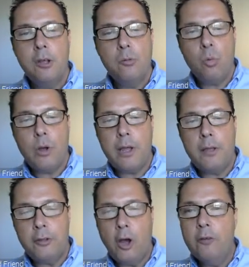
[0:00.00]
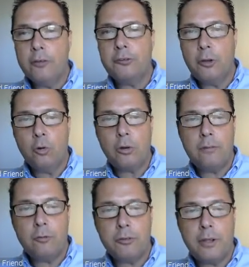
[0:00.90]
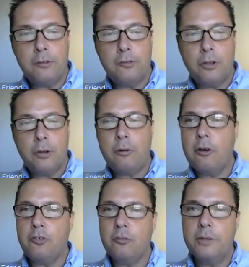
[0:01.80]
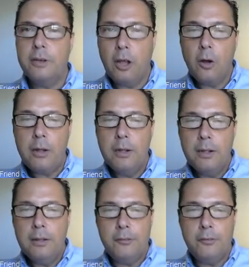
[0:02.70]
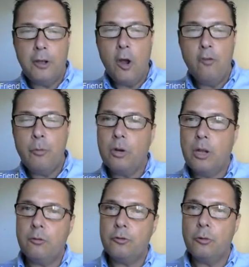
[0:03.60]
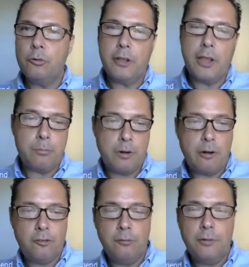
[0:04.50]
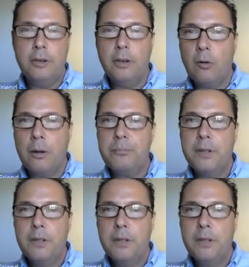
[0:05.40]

where the oversold levels get progressively lower and the overbought levels also get progressively lower.